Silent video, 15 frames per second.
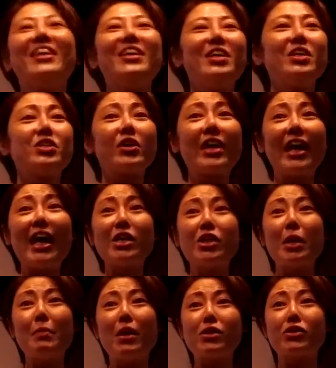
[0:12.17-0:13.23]
So can I
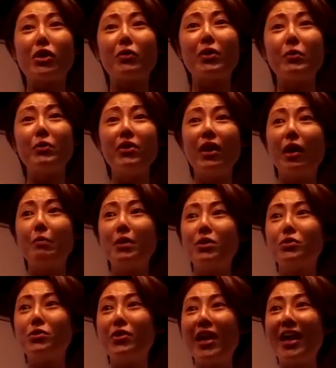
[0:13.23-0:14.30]
share my story? Will you allow me to
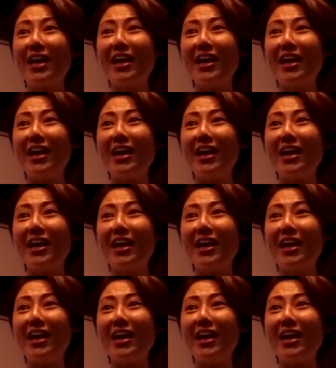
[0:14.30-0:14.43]
do that?